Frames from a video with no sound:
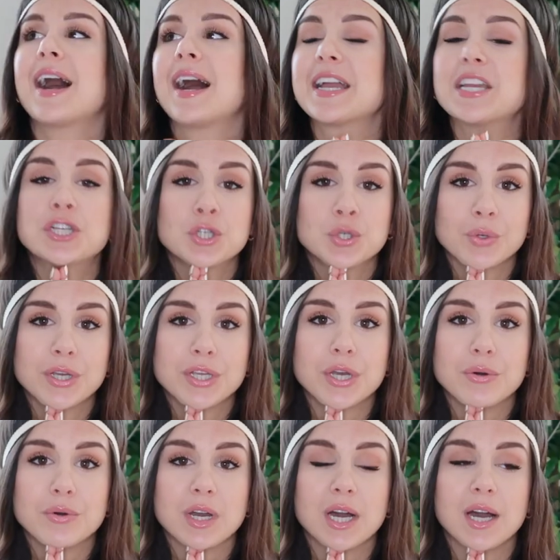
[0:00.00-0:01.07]
I enjoy
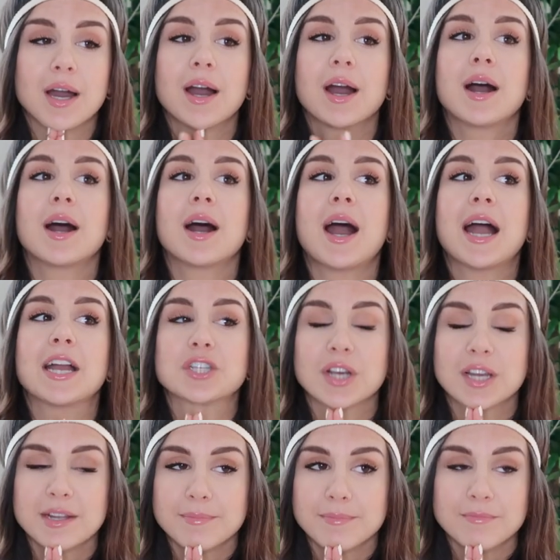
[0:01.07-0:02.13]
yoga. I
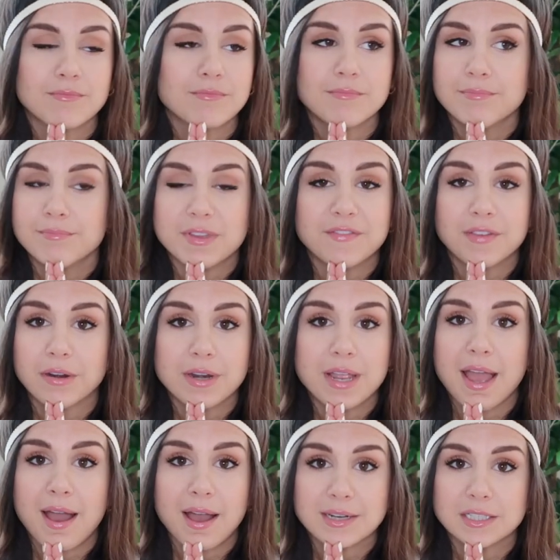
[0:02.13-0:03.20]
try to be
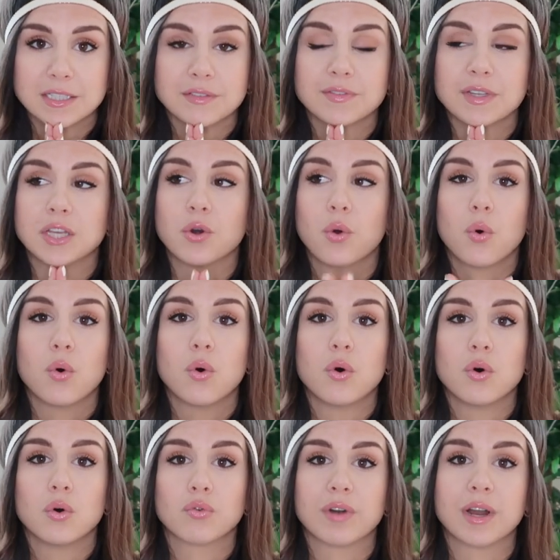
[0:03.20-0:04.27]
very active in
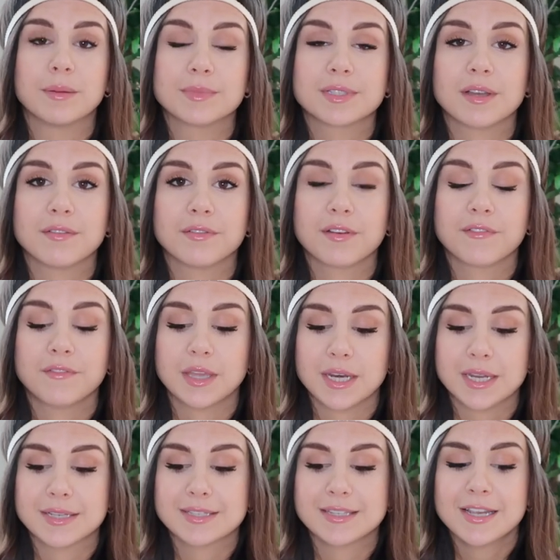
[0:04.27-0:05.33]
all realms of
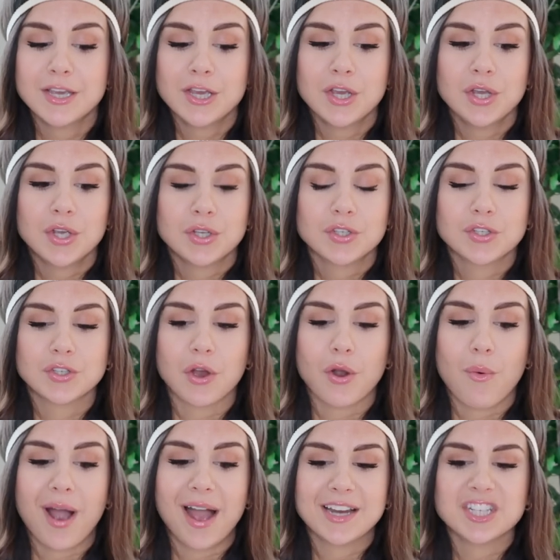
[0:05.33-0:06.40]
fitness.
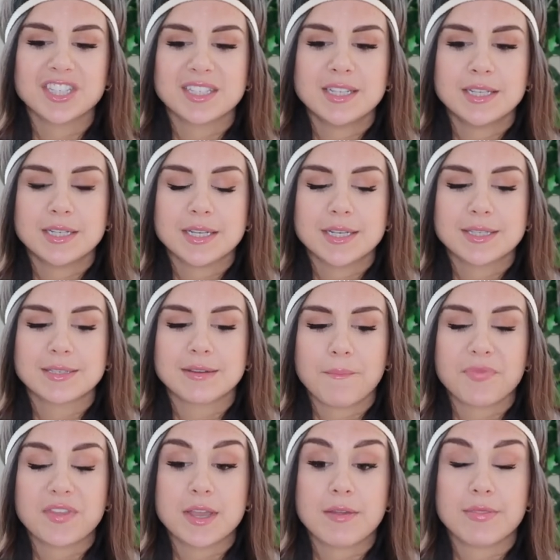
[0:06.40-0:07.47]
So I just need
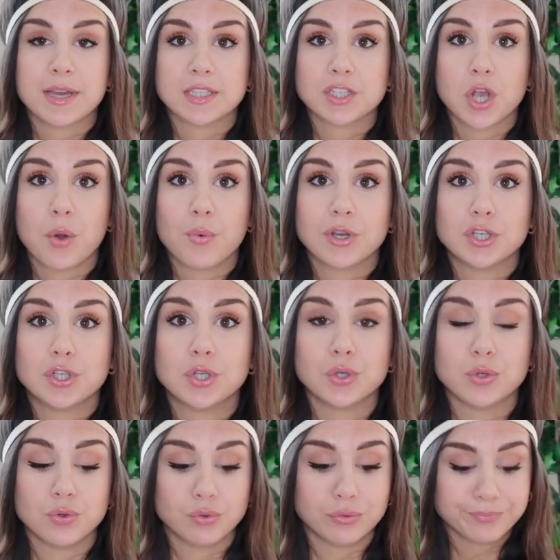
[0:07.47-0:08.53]
something that's going
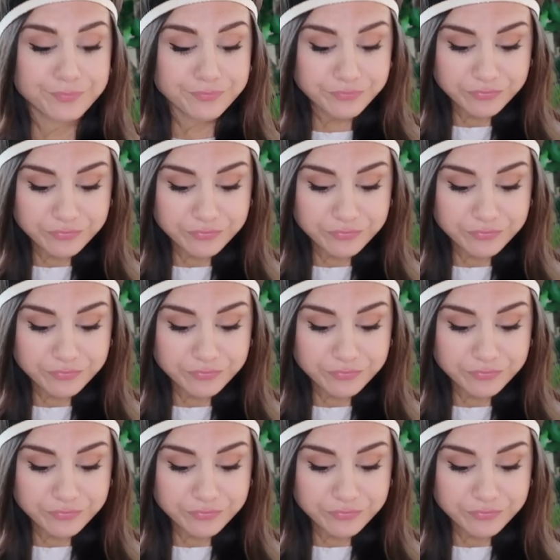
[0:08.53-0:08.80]
to